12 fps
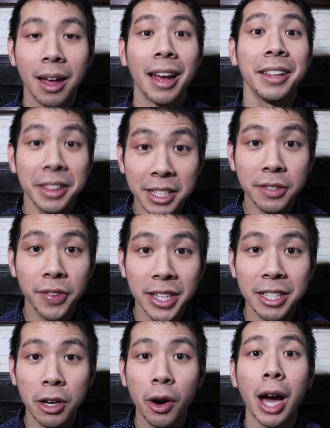In this
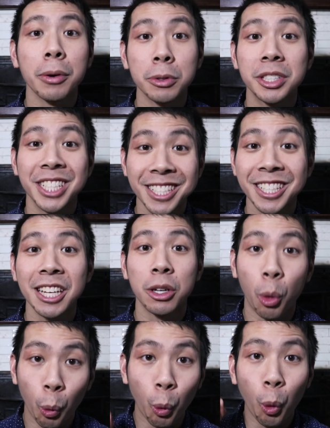video, I will detail
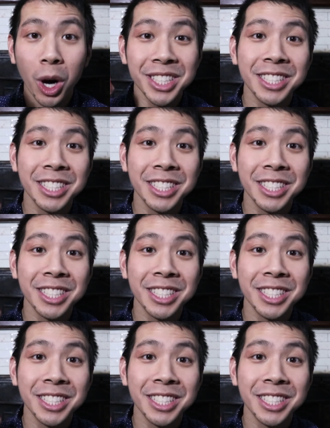one